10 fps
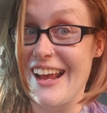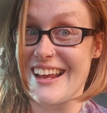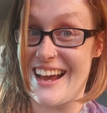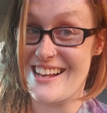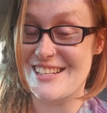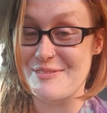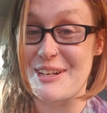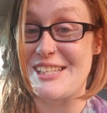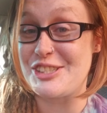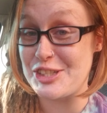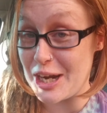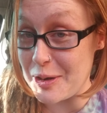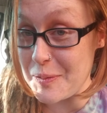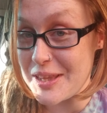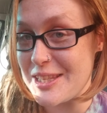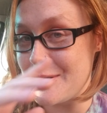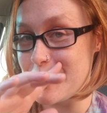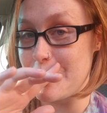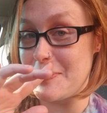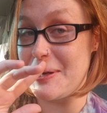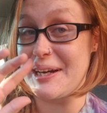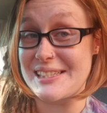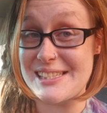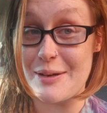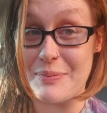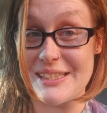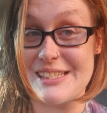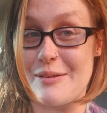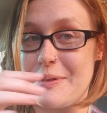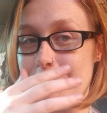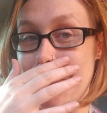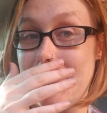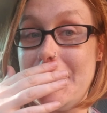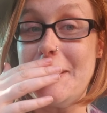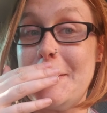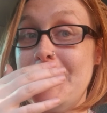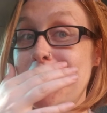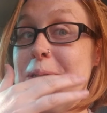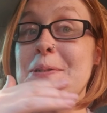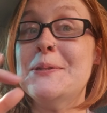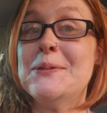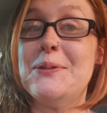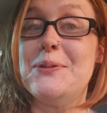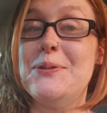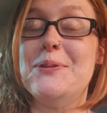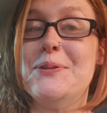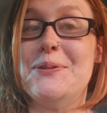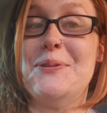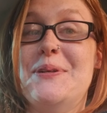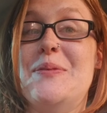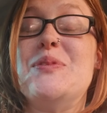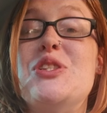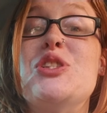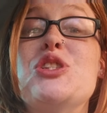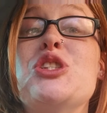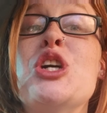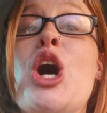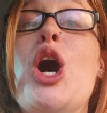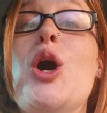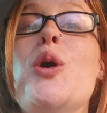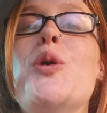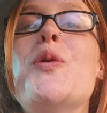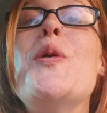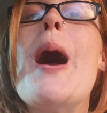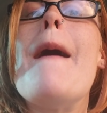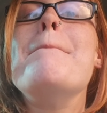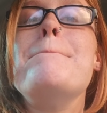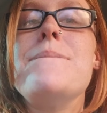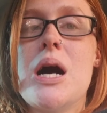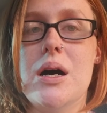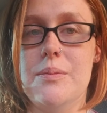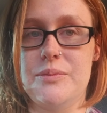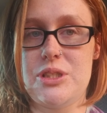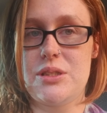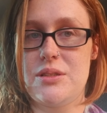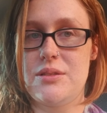guys, I'm gonna share it with you on the vlog step by step here, but ooh, I'm so pumped